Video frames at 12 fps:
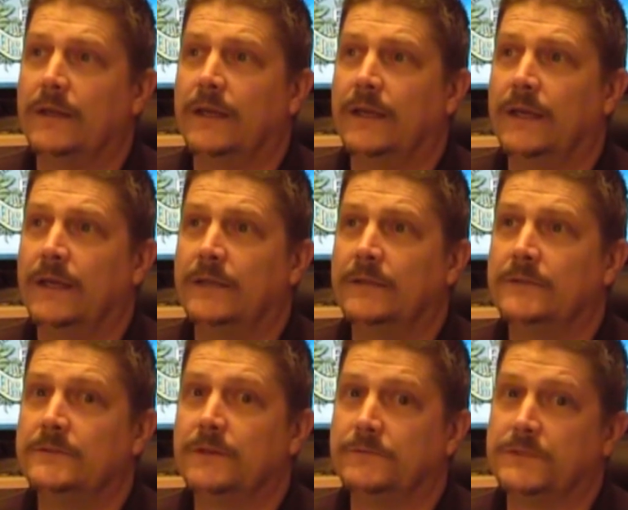
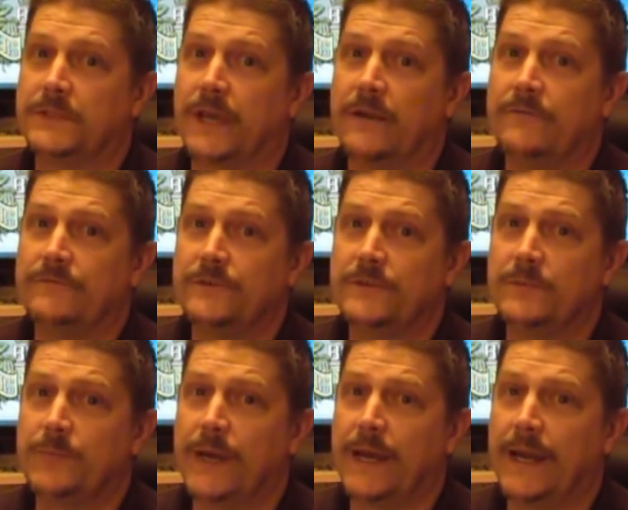and obviously going through the
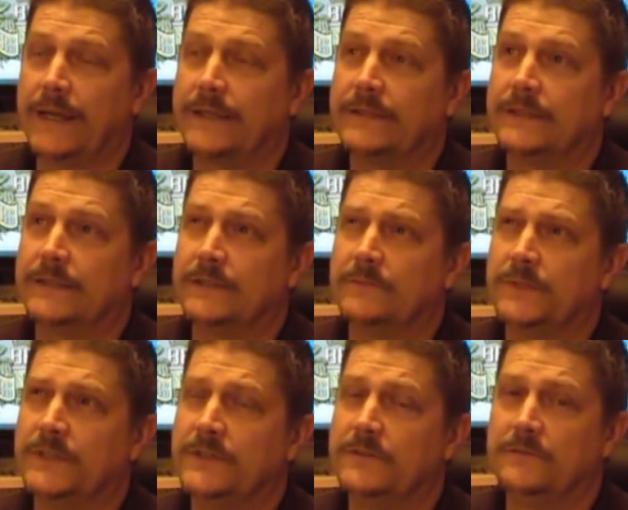pack.
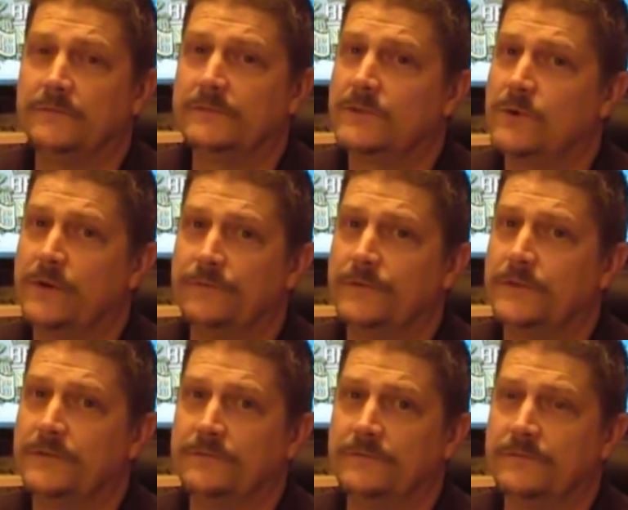We do quite a few
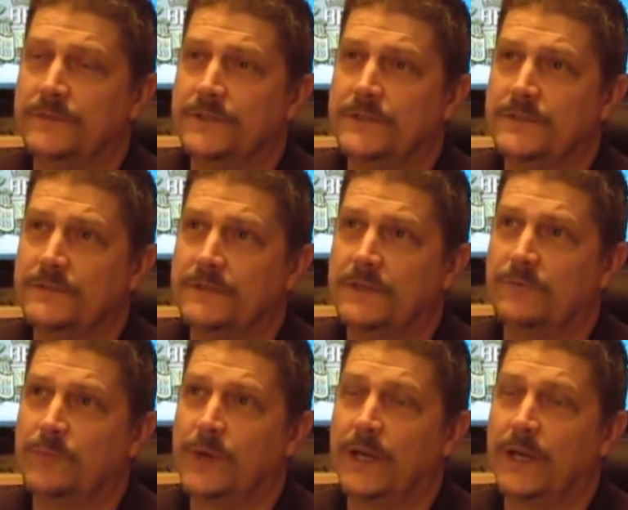different versions of gift